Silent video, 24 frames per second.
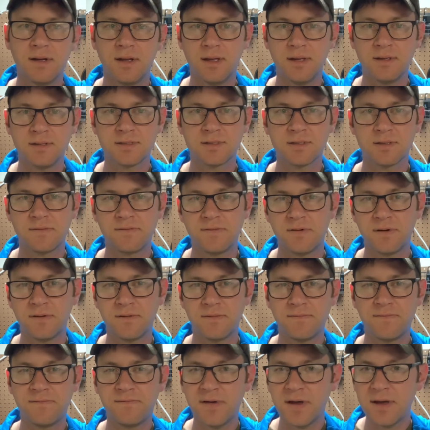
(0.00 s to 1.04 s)
So if you're
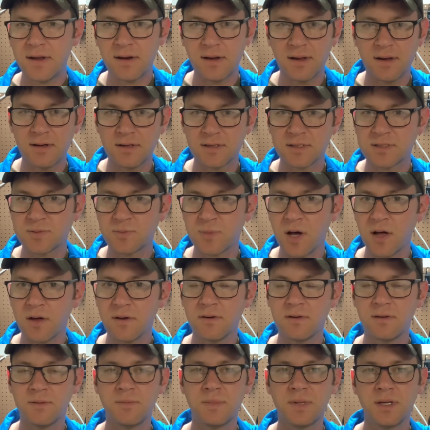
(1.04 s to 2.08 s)
fit and you're smaller
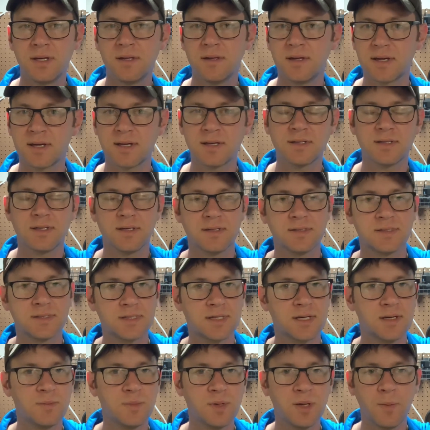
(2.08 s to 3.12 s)
than me, like, it's going
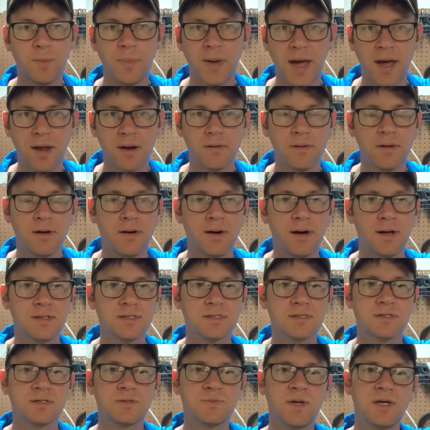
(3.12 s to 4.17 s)
to be a battle, all right? So
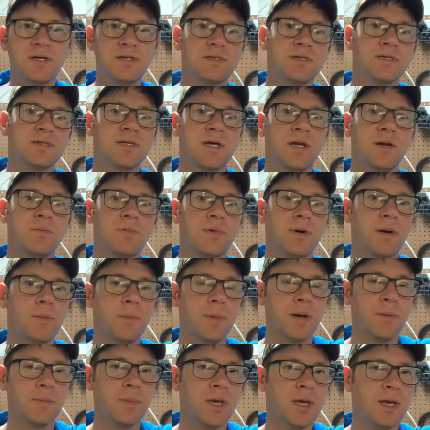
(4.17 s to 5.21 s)
space is at a
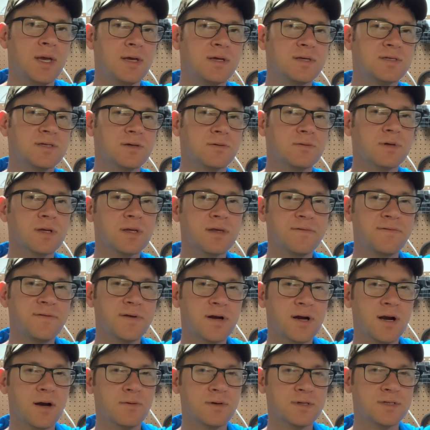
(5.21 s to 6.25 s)
premium. So really figure
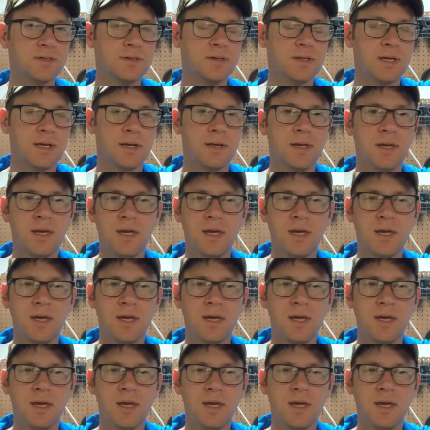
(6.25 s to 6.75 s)
out what you need.